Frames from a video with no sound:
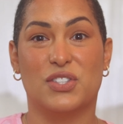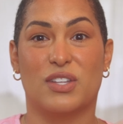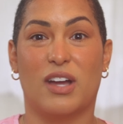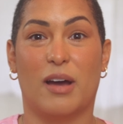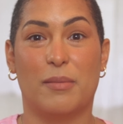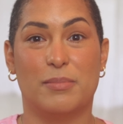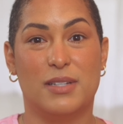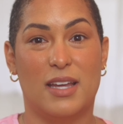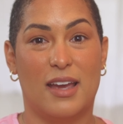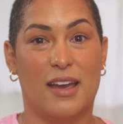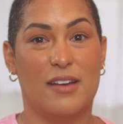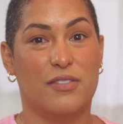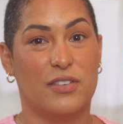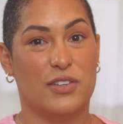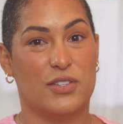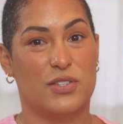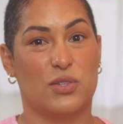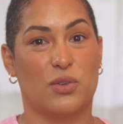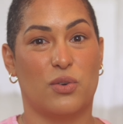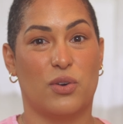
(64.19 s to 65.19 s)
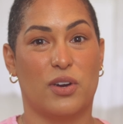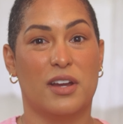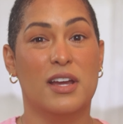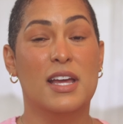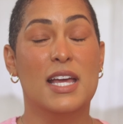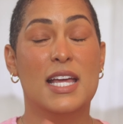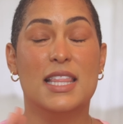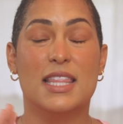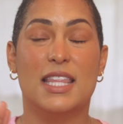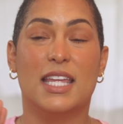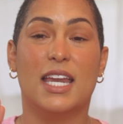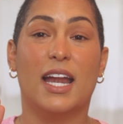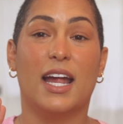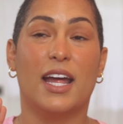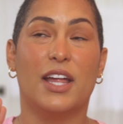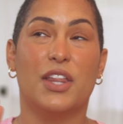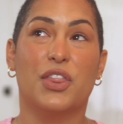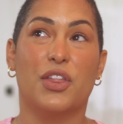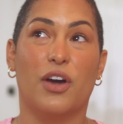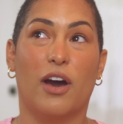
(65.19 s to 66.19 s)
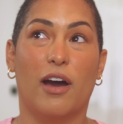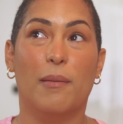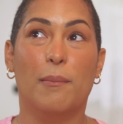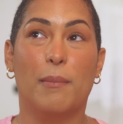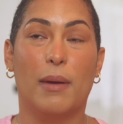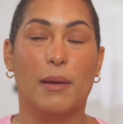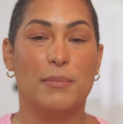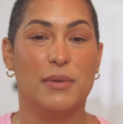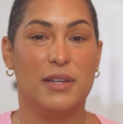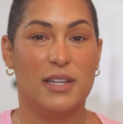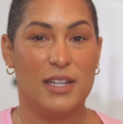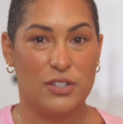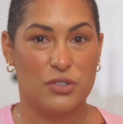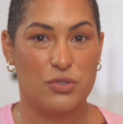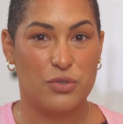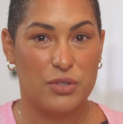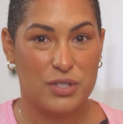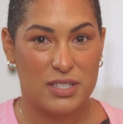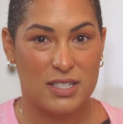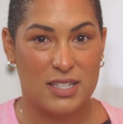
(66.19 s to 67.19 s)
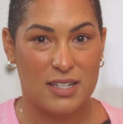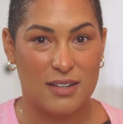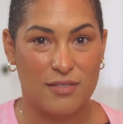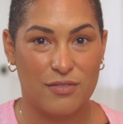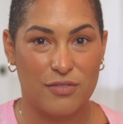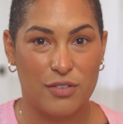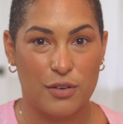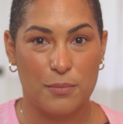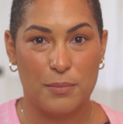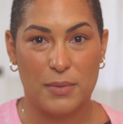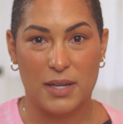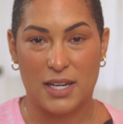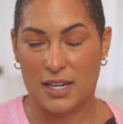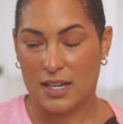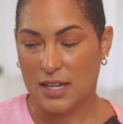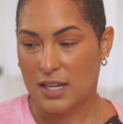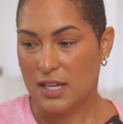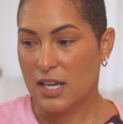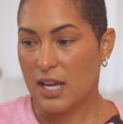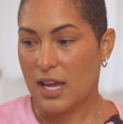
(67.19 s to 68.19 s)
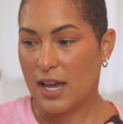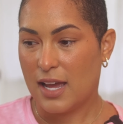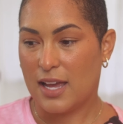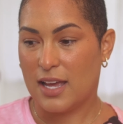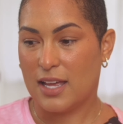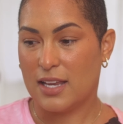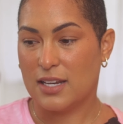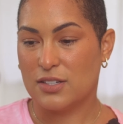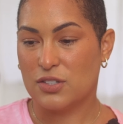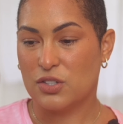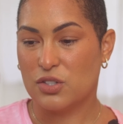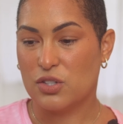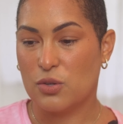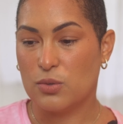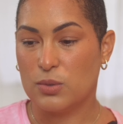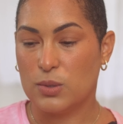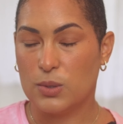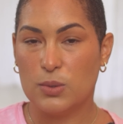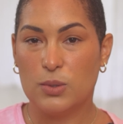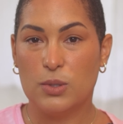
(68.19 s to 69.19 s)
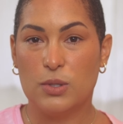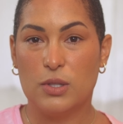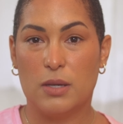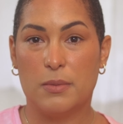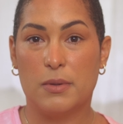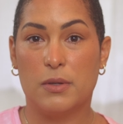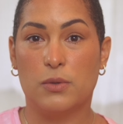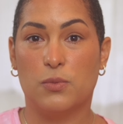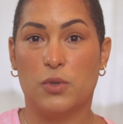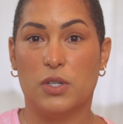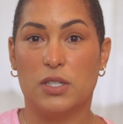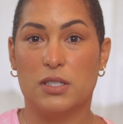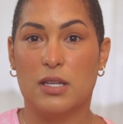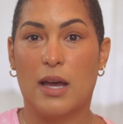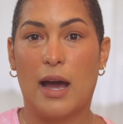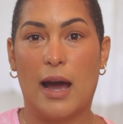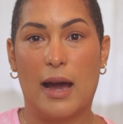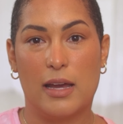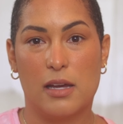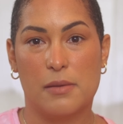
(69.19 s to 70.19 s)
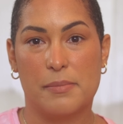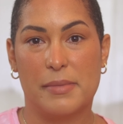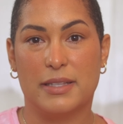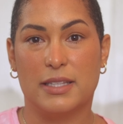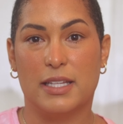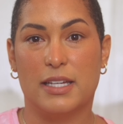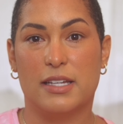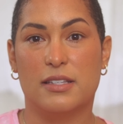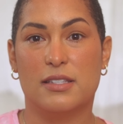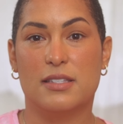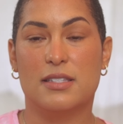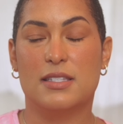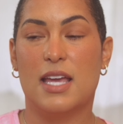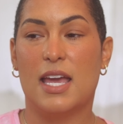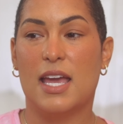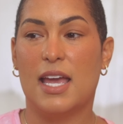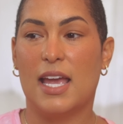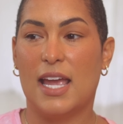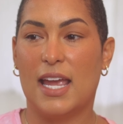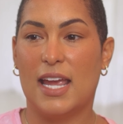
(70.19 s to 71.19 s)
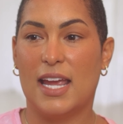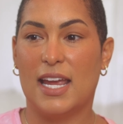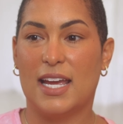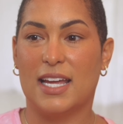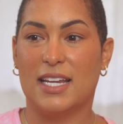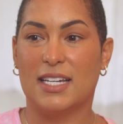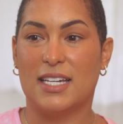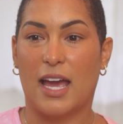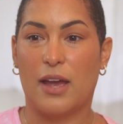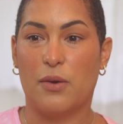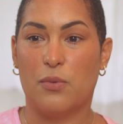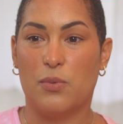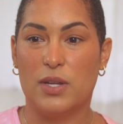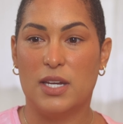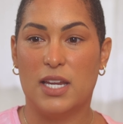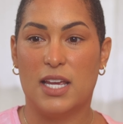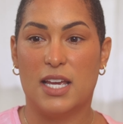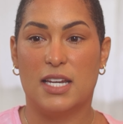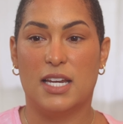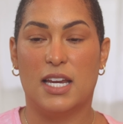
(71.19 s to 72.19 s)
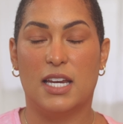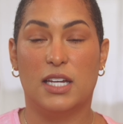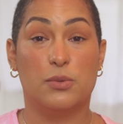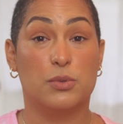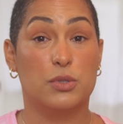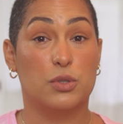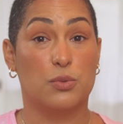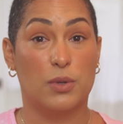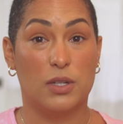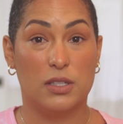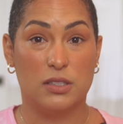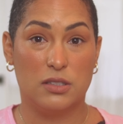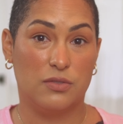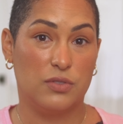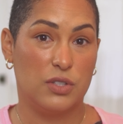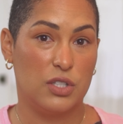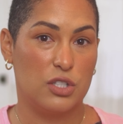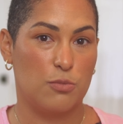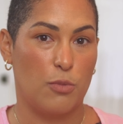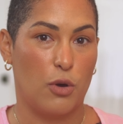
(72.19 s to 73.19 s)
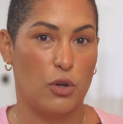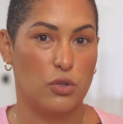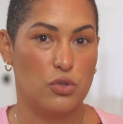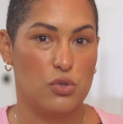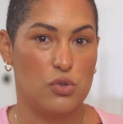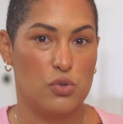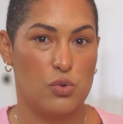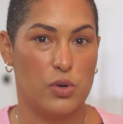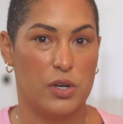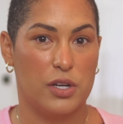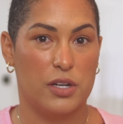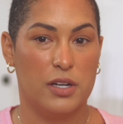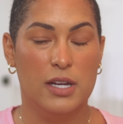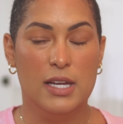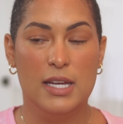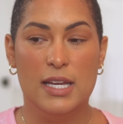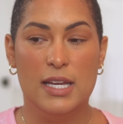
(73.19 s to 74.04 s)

stopped at every store that I thought might be interesting for me. And so Lululemon was high on my list, and I went in and it was a relatively small store.